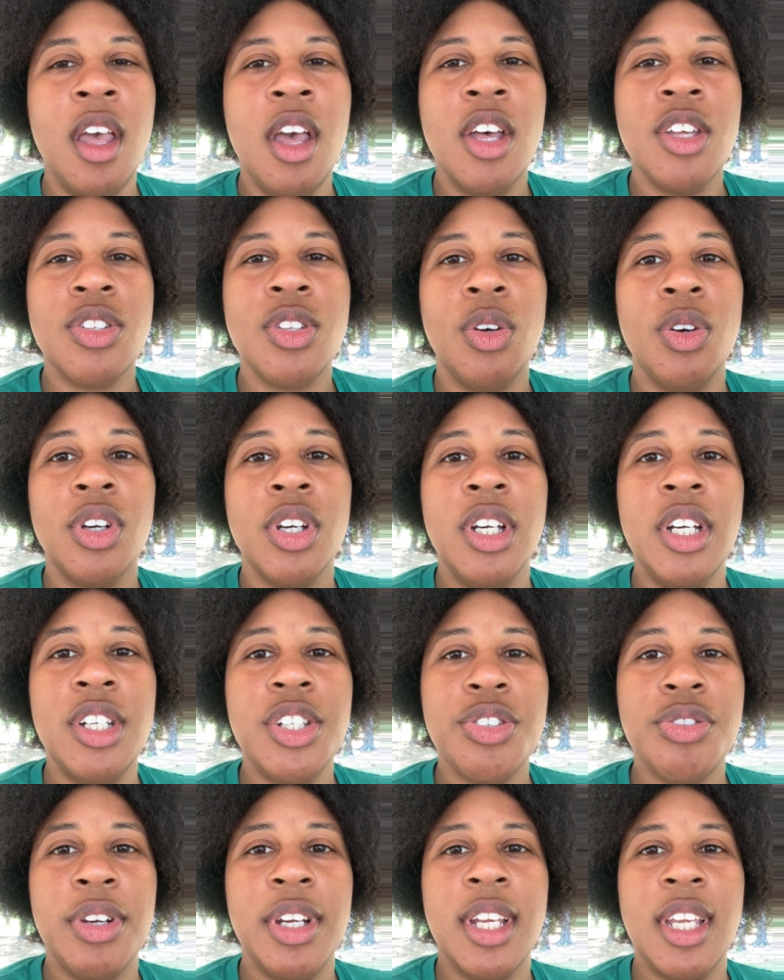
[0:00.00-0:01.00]
So a good
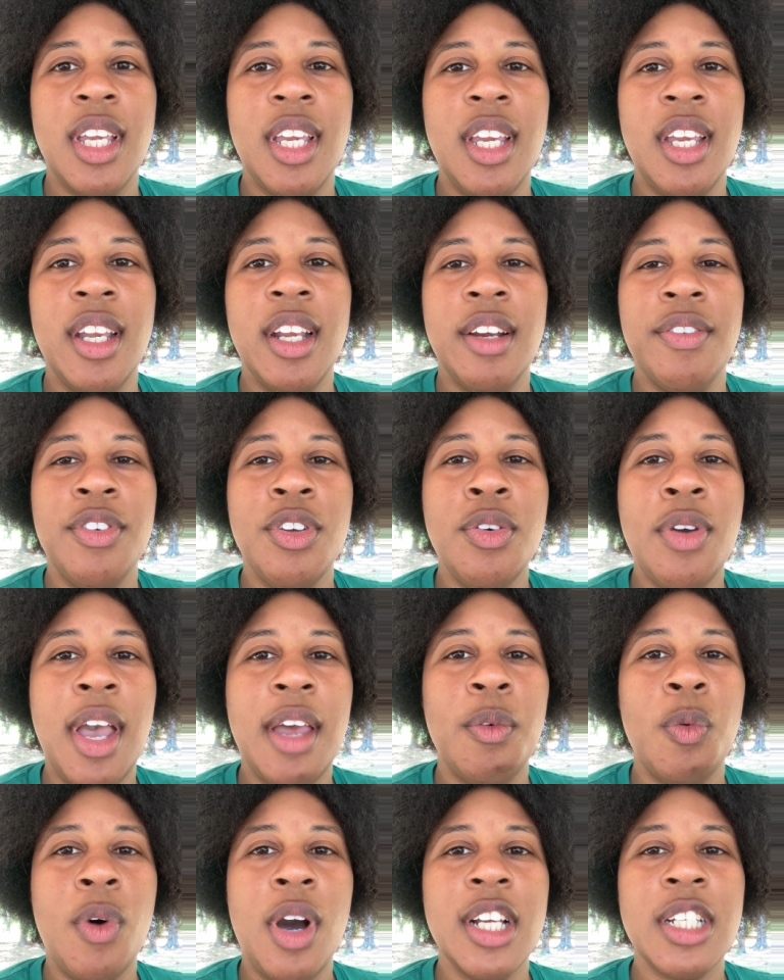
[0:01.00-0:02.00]
trick here, if you
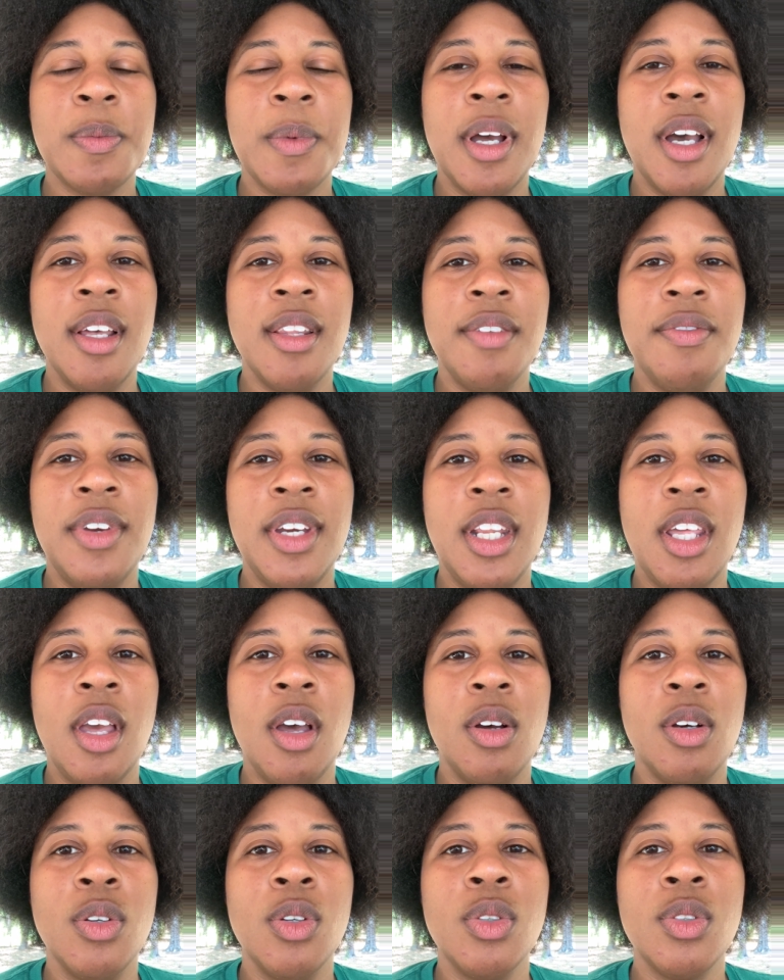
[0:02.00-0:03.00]
had watched my other
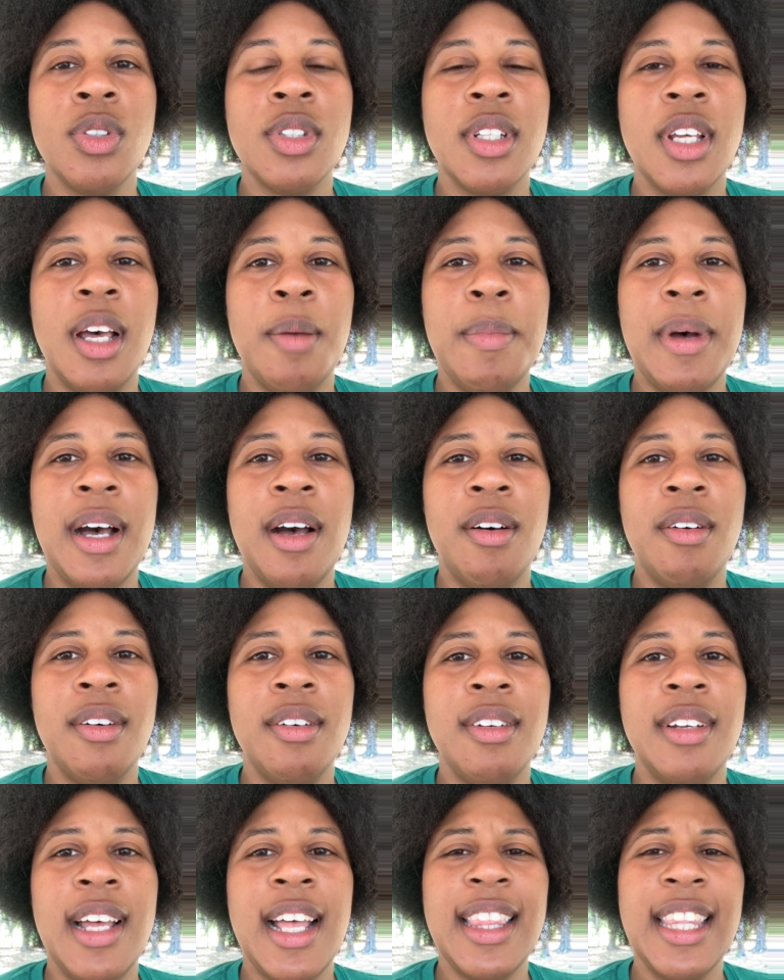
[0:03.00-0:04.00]
videos about,
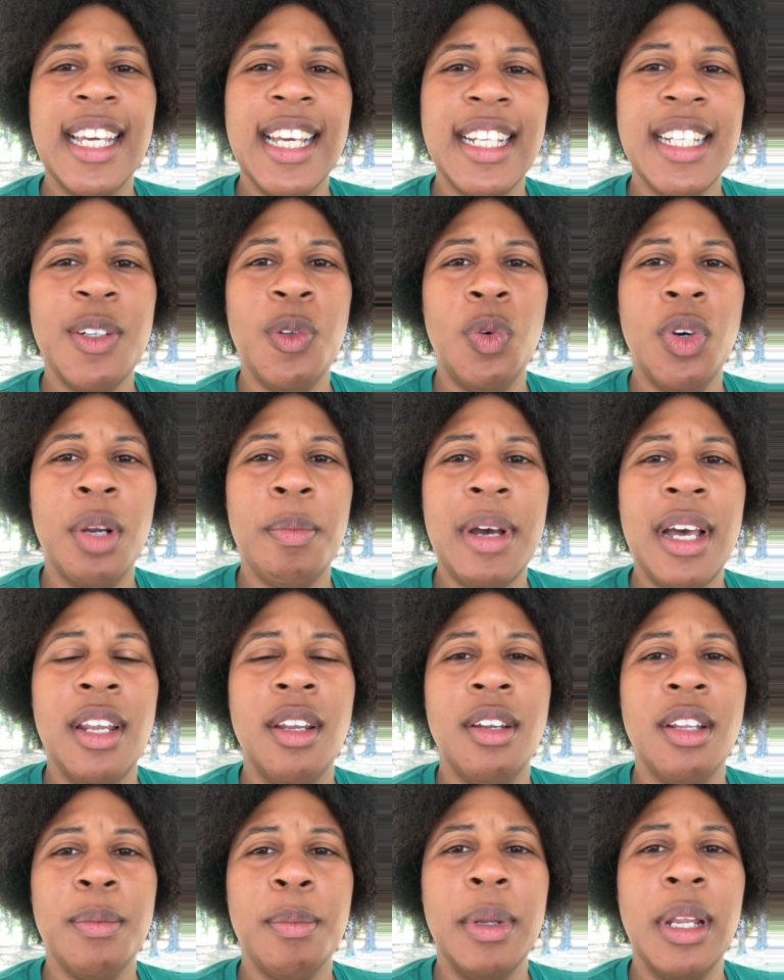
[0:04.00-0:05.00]
I think I did one
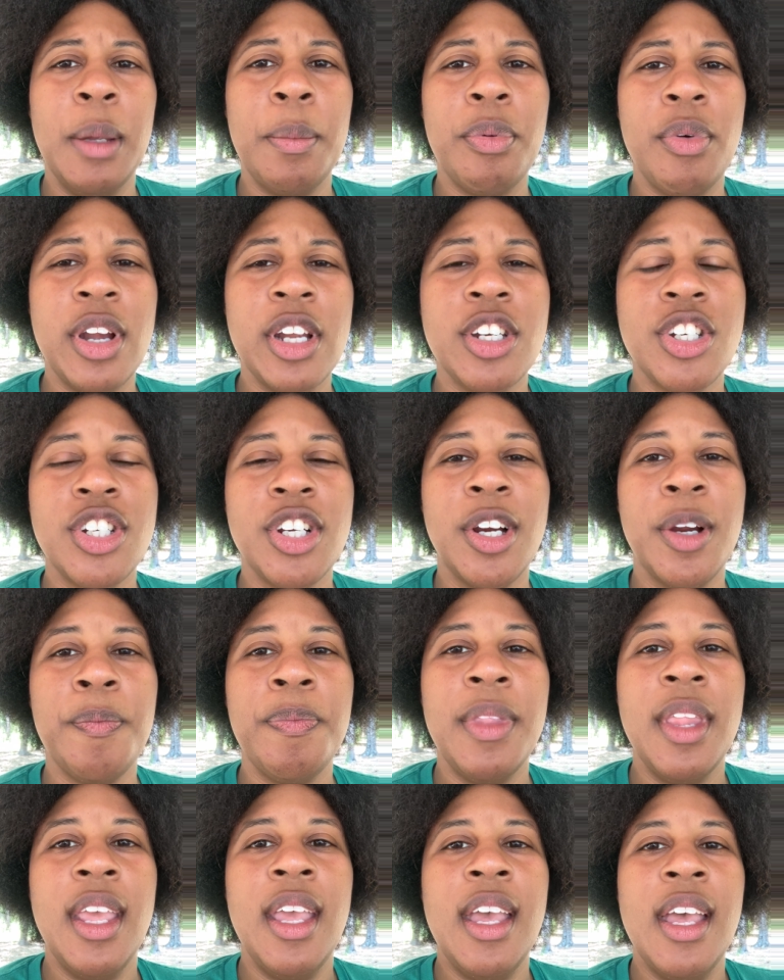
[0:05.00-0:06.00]
about blood pressure.
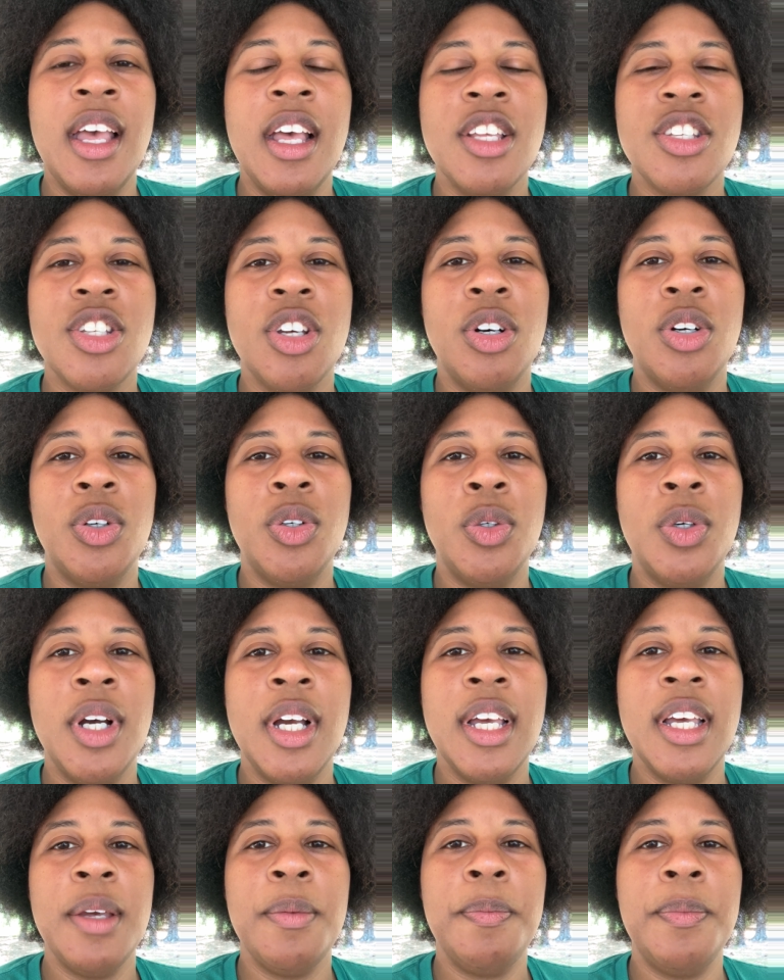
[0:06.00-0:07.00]
So
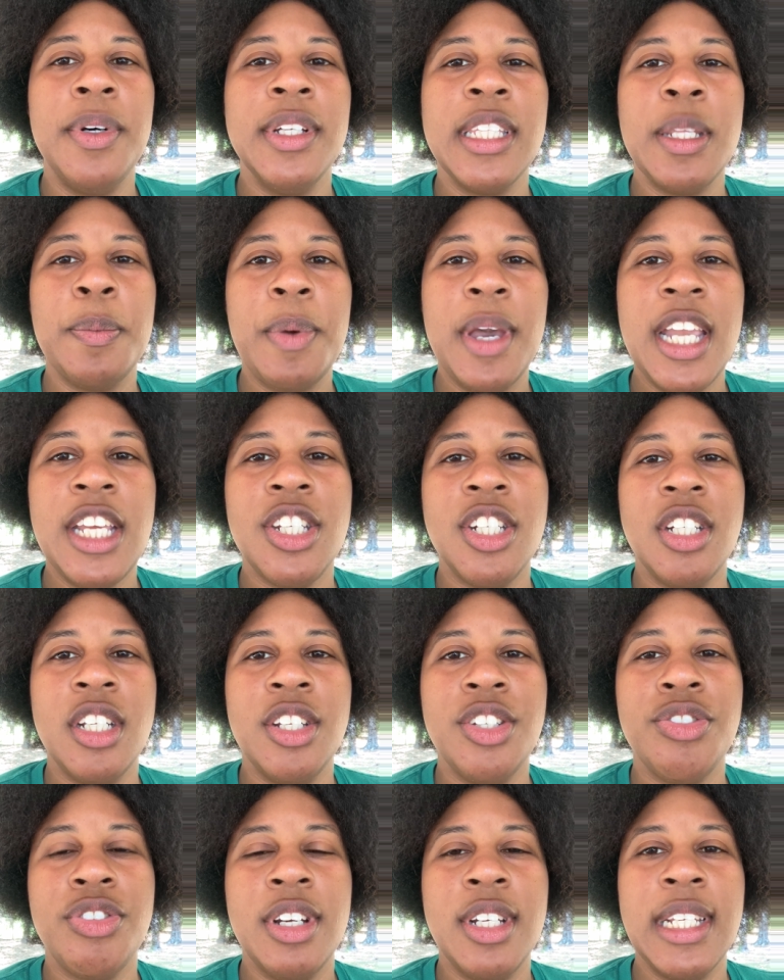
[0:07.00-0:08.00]
put the patient
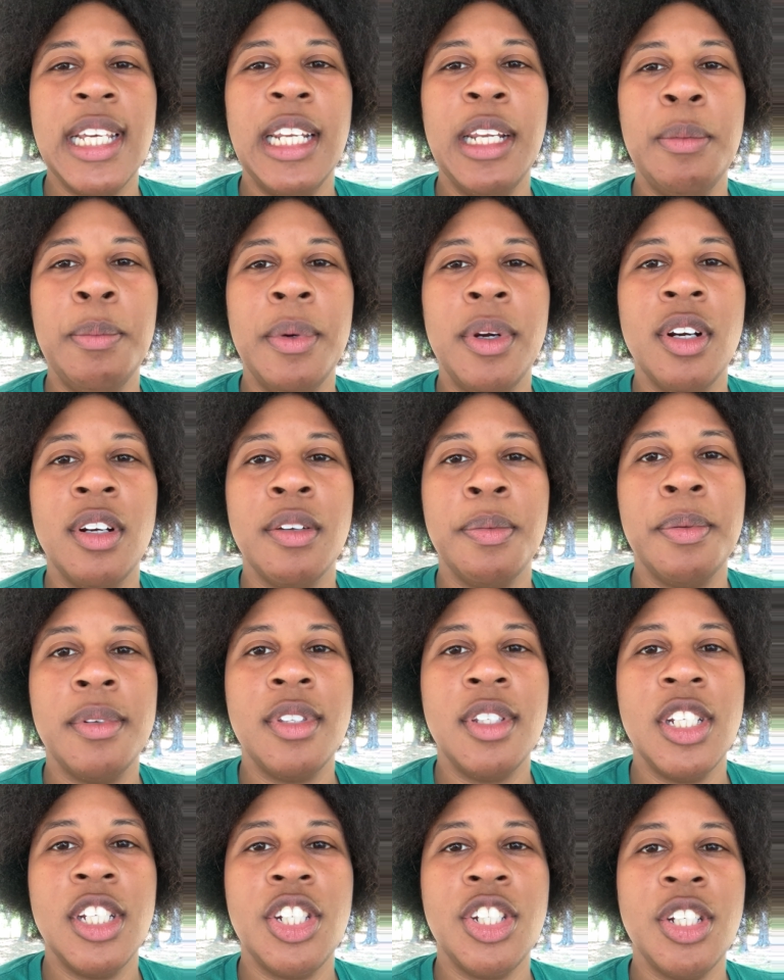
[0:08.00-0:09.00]
in Trendelenburg
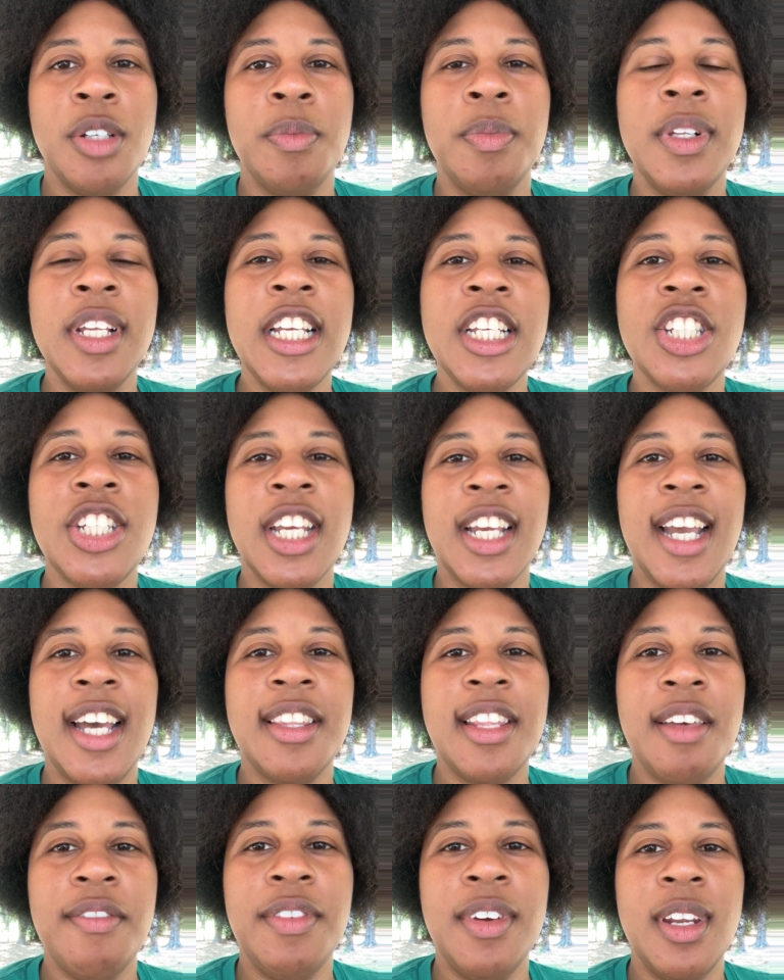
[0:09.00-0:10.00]
position. Please check out
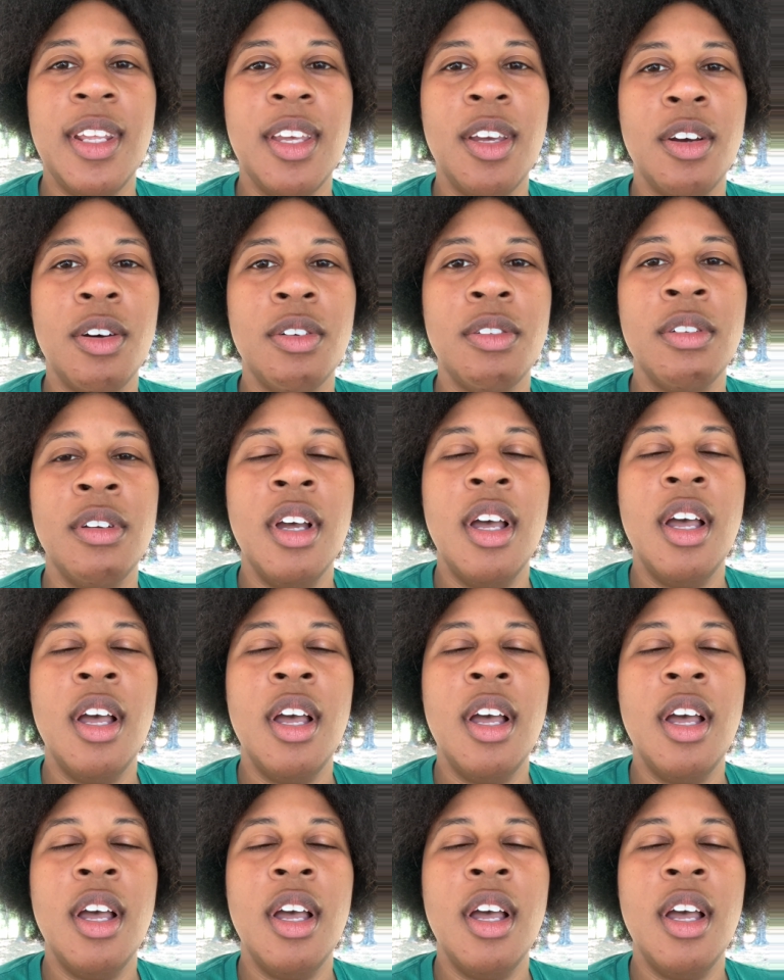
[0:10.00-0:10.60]
that video.